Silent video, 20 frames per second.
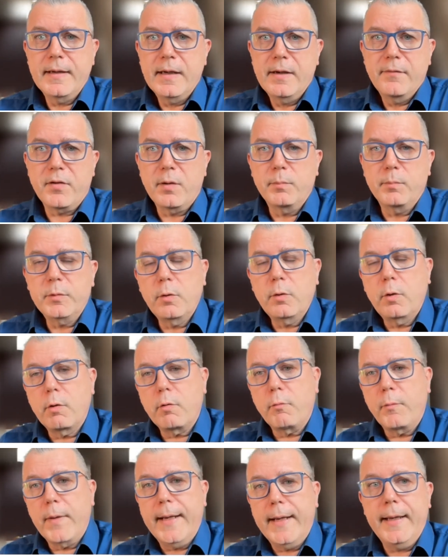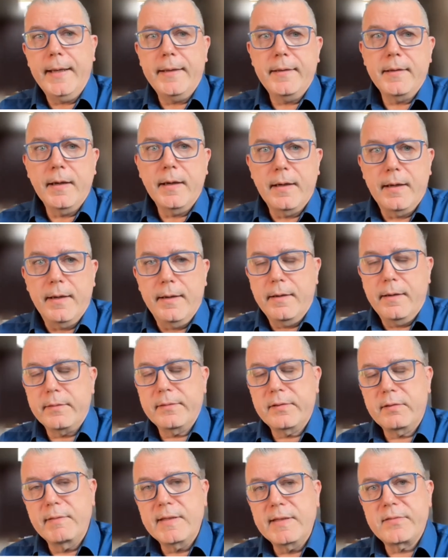from Norway,
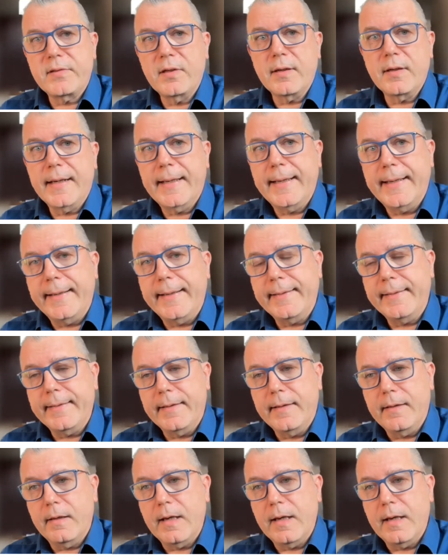Switzerland,